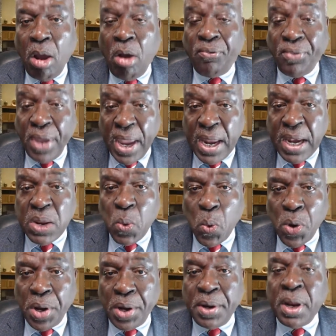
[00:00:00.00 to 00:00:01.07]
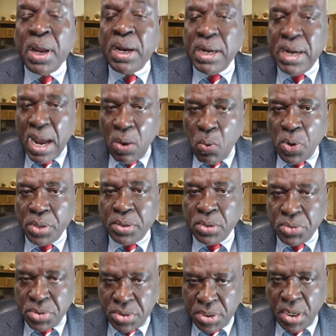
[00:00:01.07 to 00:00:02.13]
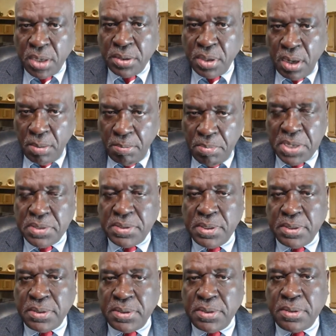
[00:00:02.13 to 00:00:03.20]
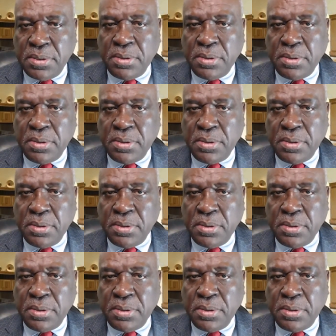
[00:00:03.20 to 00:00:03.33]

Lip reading: of anyone that wants to start a business.